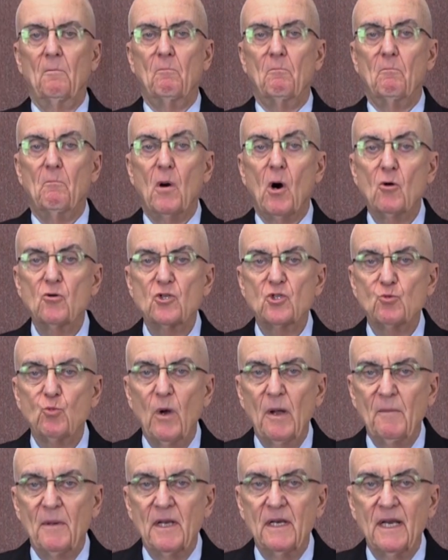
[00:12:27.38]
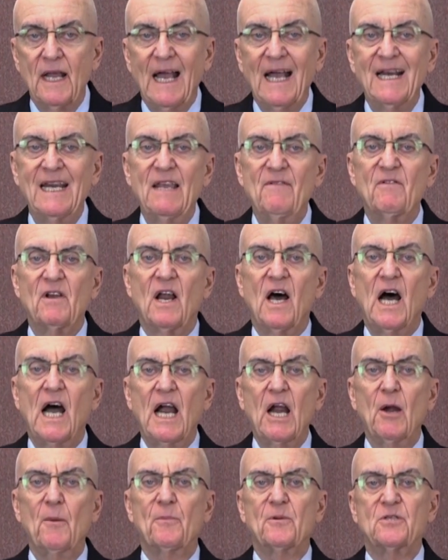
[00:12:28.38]
Most women, and even
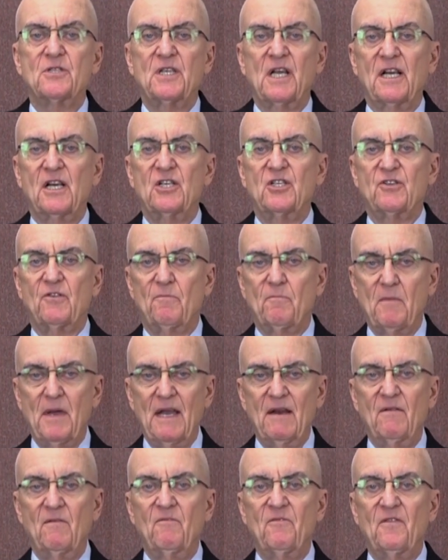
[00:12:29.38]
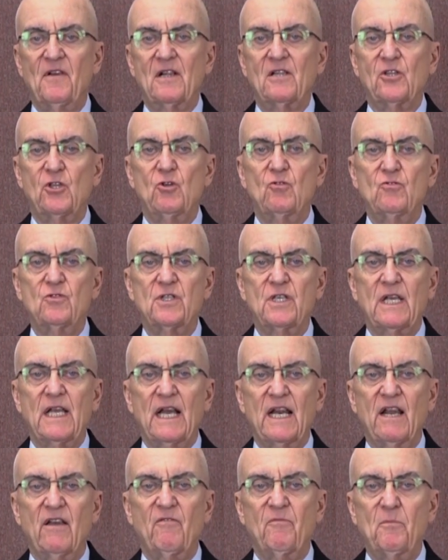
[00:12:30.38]
higher percentage of men, felt using
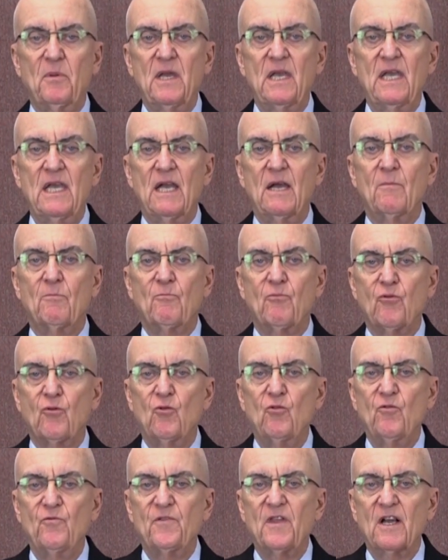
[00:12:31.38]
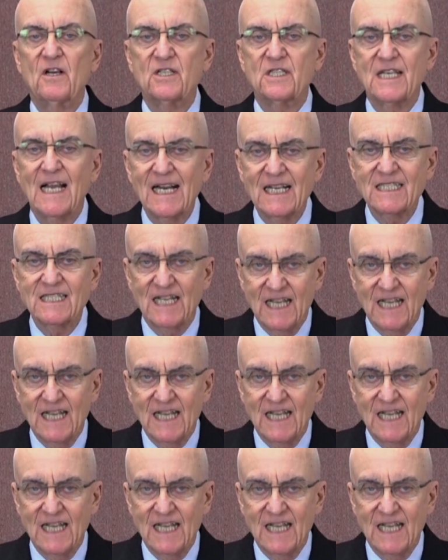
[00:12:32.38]
NFP improved their sex